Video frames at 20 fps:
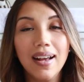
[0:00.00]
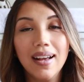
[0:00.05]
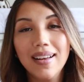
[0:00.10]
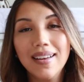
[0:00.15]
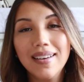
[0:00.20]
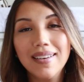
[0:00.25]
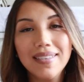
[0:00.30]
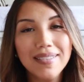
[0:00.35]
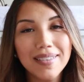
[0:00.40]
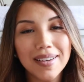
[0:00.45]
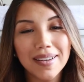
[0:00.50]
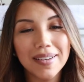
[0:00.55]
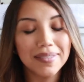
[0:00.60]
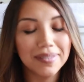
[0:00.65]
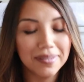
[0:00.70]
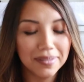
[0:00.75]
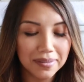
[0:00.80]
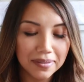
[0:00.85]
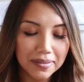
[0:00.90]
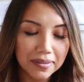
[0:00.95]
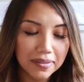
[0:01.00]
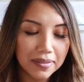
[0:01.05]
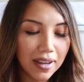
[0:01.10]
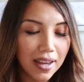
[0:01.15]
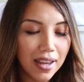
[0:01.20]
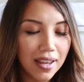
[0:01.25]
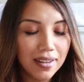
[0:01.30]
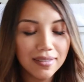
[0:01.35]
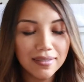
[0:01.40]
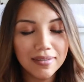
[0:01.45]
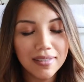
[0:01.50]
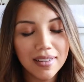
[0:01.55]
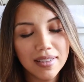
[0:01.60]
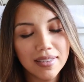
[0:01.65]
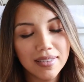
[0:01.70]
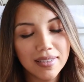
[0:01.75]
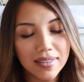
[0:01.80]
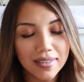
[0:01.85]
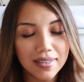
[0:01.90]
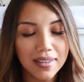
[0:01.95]
I don't know. It
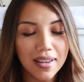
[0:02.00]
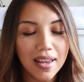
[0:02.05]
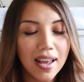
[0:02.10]
it's